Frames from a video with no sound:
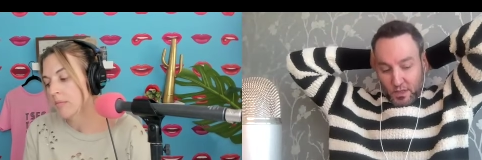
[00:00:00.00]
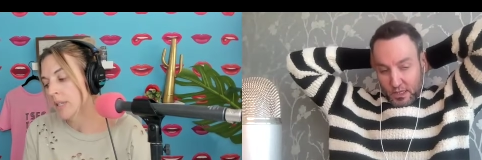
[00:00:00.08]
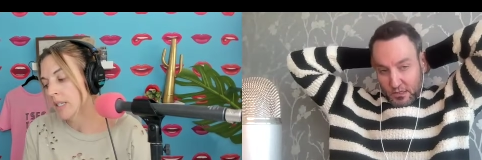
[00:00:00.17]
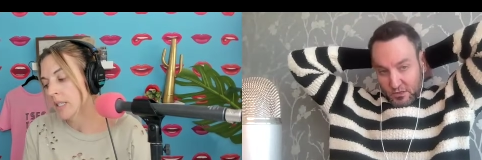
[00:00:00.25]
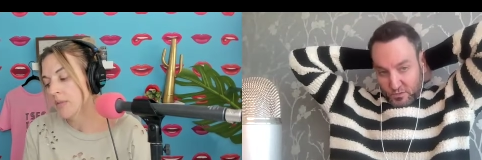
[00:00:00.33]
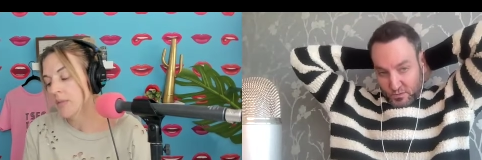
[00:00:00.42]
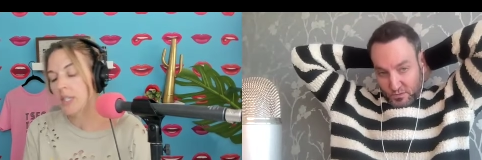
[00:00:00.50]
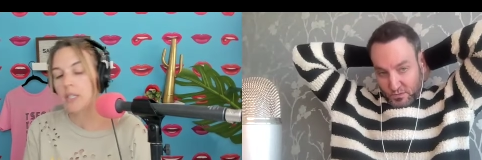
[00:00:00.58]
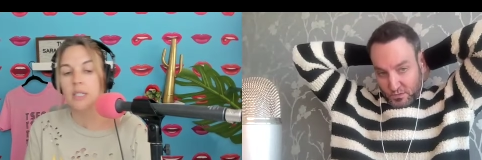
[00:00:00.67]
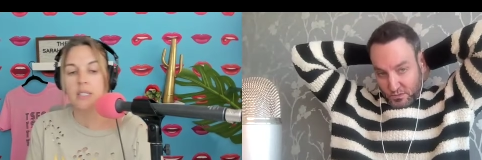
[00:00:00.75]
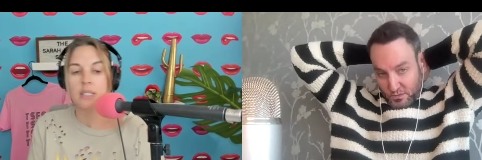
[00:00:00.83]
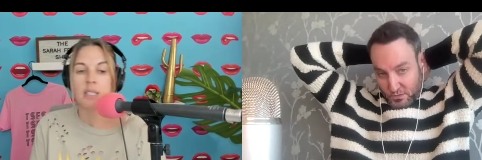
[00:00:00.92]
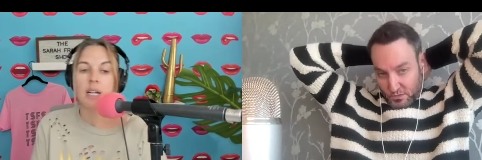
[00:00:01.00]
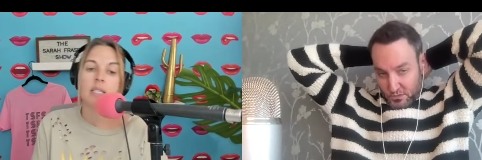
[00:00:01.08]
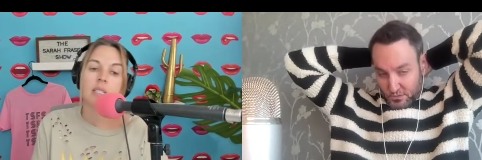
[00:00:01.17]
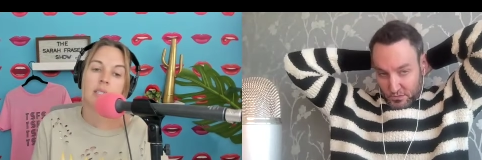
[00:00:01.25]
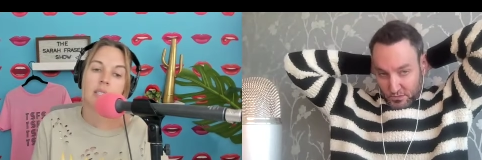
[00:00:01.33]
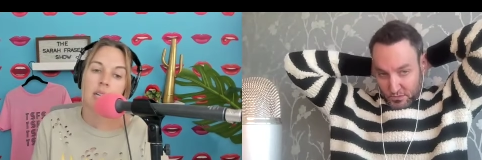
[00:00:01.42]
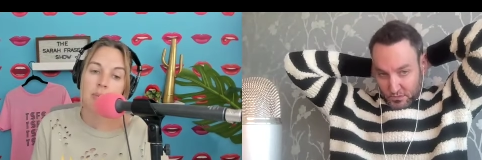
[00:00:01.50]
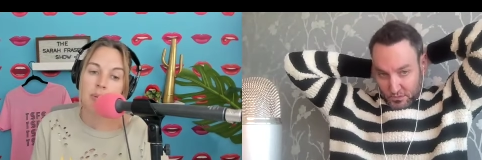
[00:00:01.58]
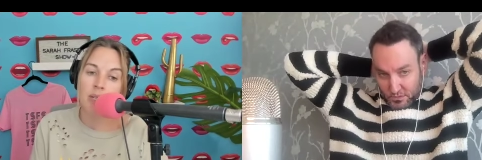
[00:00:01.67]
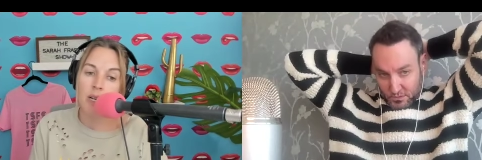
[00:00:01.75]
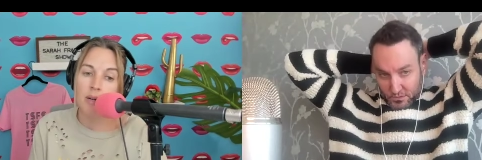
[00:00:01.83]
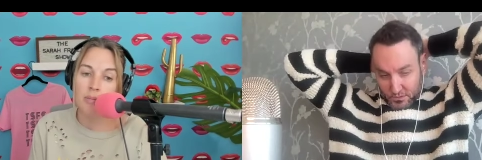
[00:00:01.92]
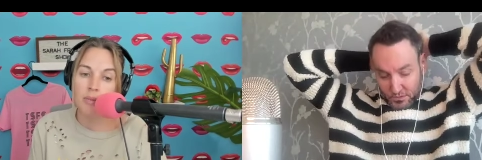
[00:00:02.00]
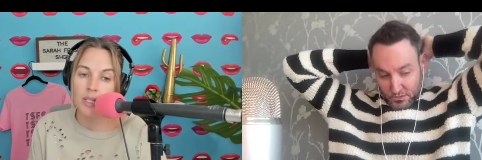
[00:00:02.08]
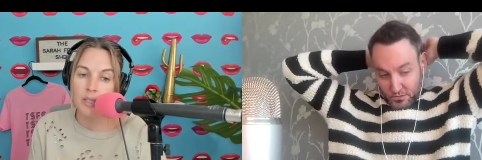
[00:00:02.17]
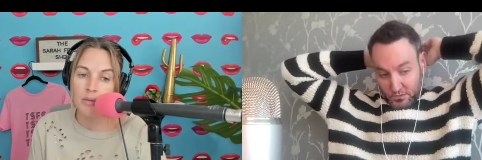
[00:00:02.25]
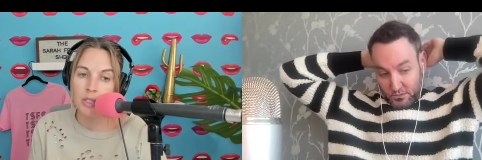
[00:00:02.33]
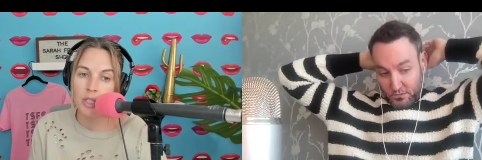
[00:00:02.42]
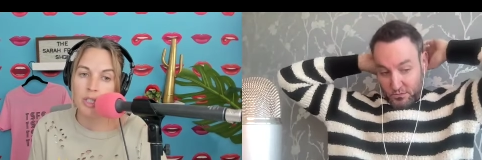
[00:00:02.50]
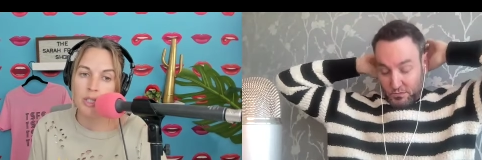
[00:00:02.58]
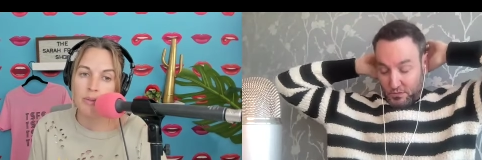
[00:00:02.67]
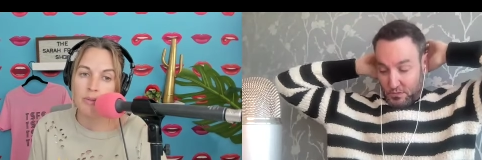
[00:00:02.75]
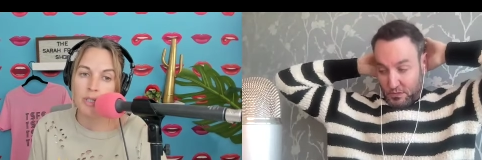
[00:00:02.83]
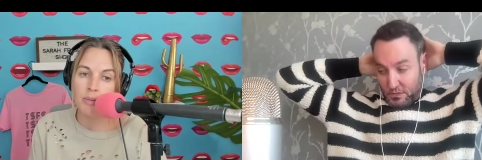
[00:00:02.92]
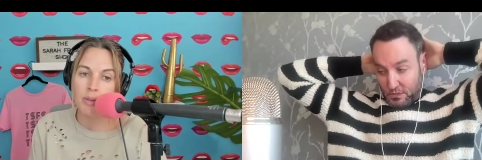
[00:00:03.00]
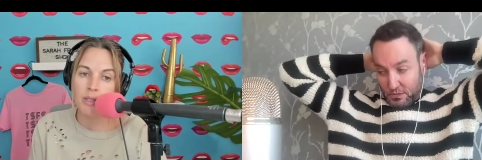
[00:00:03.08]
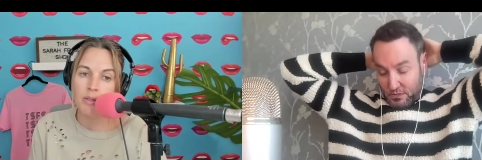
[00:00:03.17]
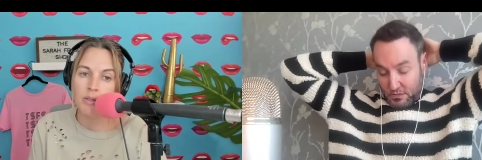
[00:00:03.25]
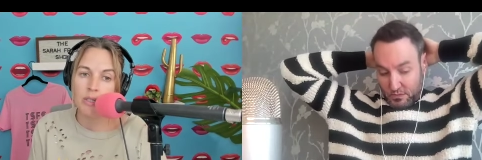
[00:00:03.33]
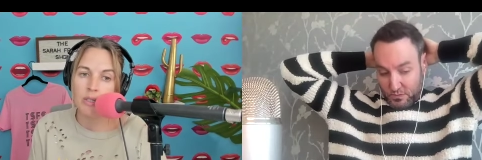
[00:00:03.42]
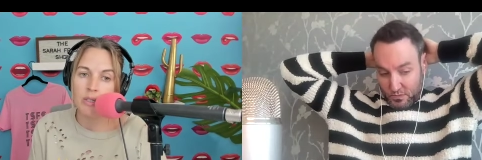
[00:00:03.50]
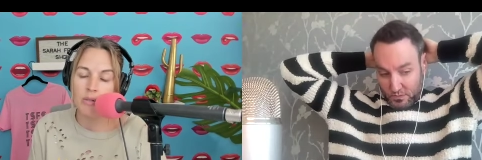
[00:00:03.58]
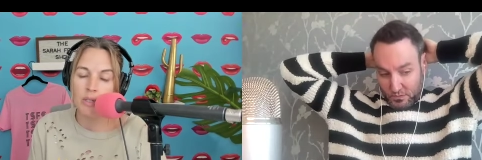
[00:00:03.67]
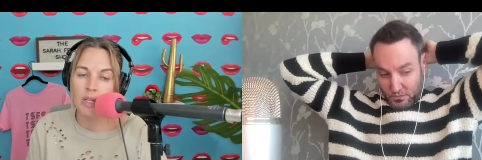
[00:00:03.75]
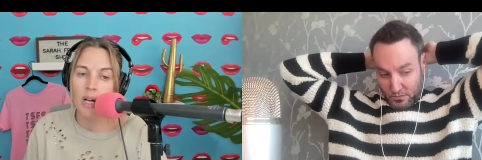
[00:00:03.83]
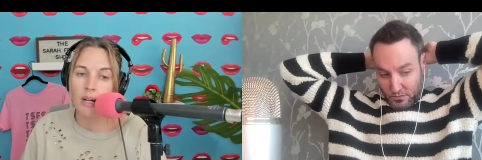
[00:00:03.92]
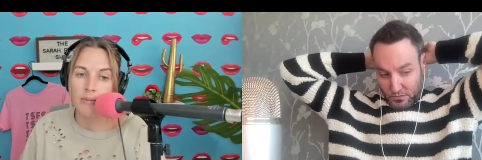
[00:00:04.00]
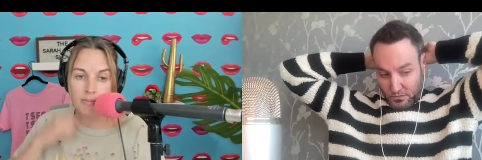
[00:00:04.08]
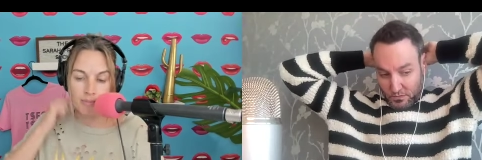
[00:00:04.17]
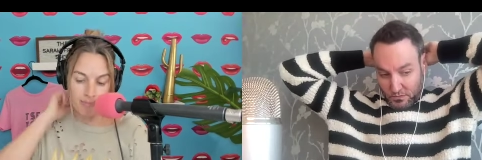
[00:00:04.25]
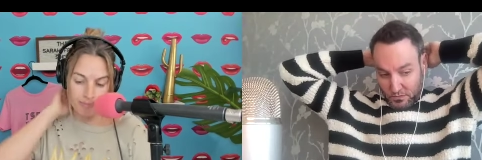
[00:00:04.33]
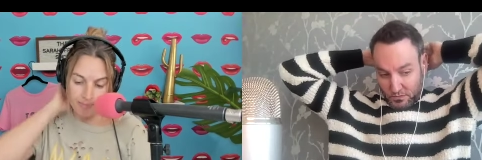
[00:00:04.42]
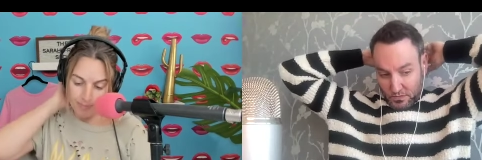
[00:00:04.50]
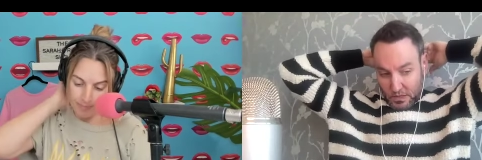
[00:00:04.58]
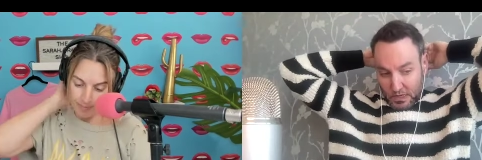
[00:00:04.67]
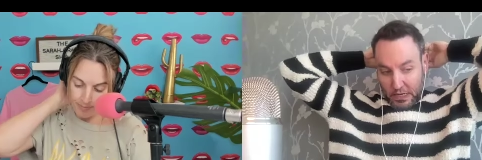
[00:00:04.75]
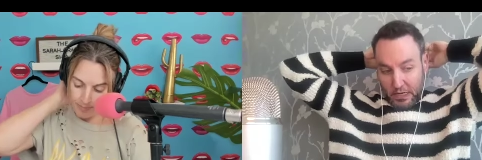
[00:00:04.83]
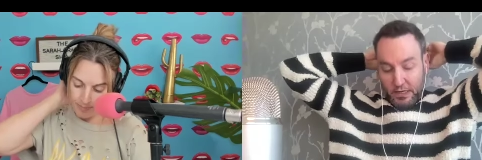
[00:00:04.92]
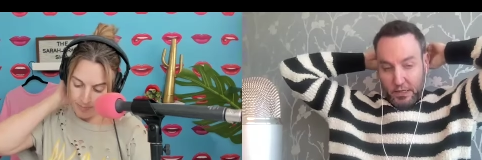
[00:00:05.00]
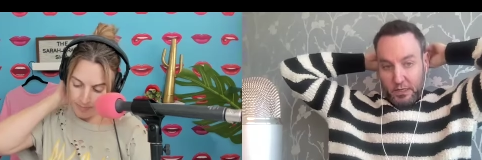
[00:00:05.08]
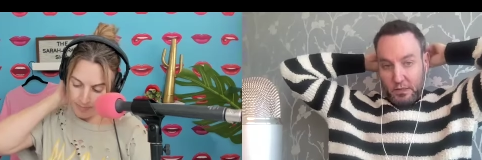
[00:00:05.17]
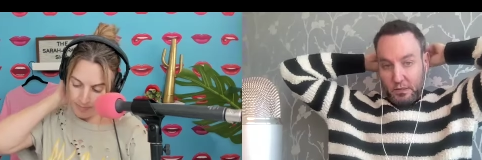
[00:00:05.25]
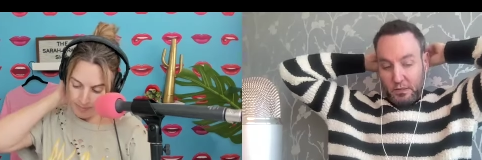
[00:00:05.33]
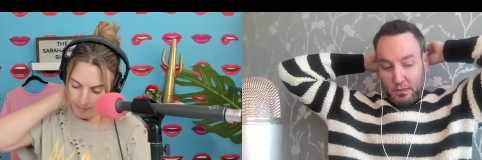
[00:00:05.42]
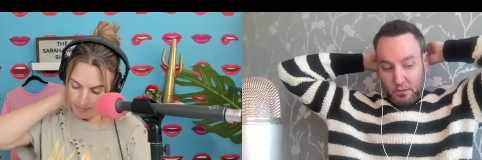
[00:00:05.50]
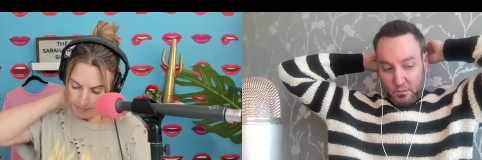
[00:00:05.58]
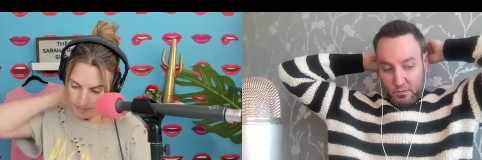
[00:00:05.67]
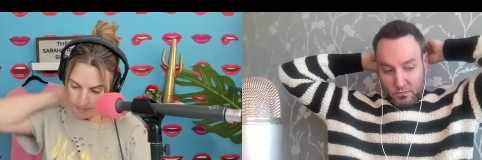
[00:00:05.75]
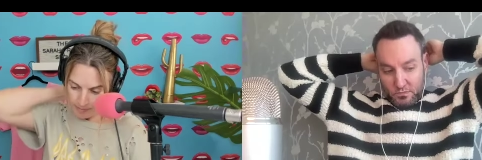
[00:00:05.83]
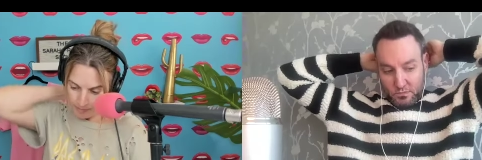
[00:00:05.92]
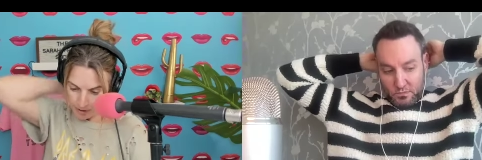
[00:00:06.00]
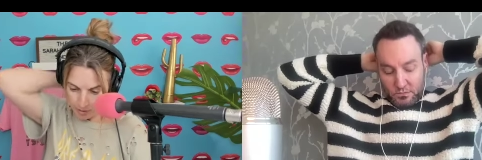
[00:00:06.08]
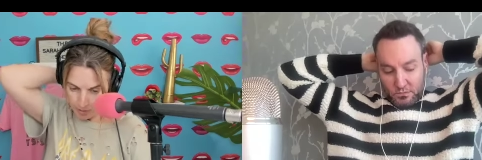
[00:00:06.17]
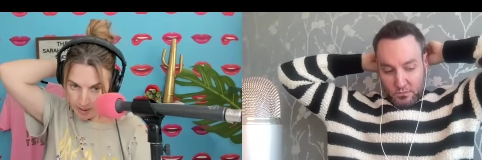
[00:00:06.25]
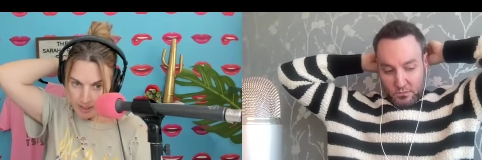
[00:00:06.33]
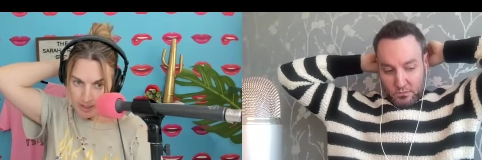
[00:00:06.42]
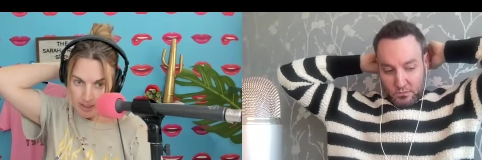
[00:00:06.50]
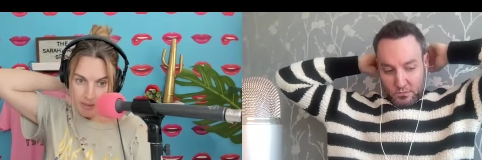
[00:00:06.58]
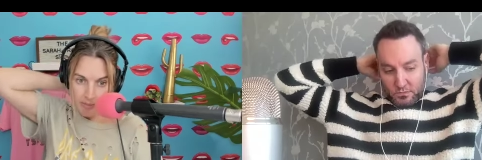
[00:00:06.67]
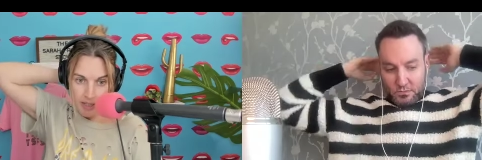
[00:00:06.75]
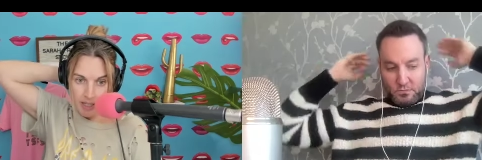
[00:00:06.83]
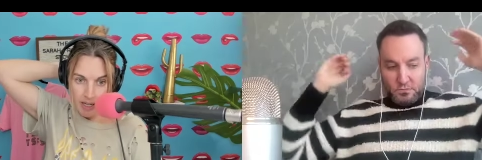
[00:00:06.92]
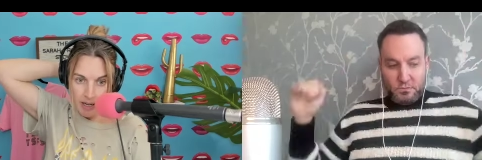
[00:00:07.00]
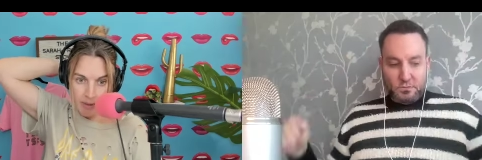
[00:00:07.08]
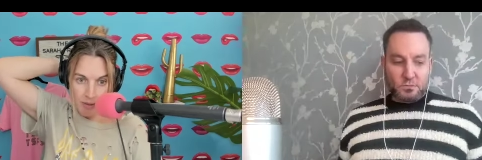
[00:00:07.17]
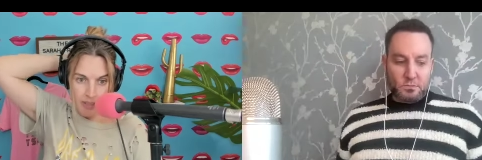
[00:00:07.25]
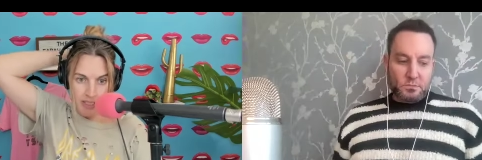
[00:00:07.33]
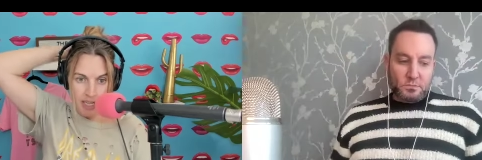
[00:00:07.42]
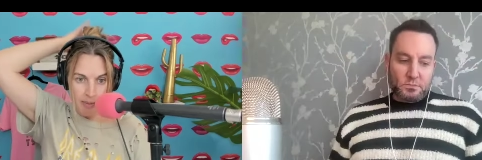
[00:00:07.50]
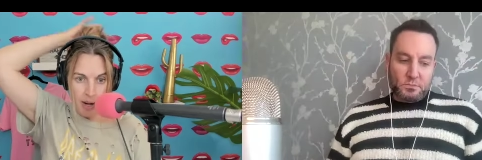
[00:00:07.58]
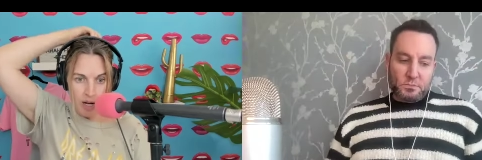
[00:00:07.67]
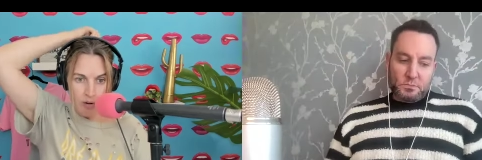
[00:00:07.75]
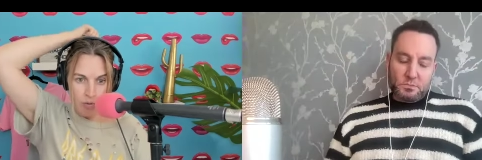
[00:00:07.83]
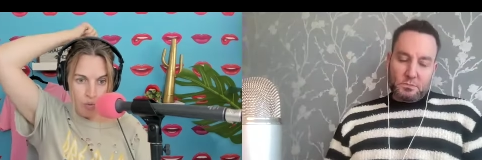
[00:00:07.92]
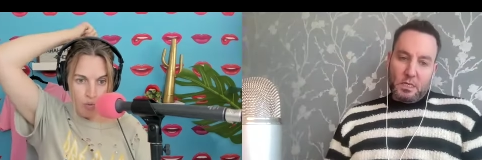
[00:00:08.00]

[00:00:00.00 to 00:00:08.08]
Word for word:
Speaker 1: activity that's not on the up and up? That's what she seems to be alluding to a lot.
Speaker 2: Yeah, it is.
Speaker 1: Could we see something happen with Simon?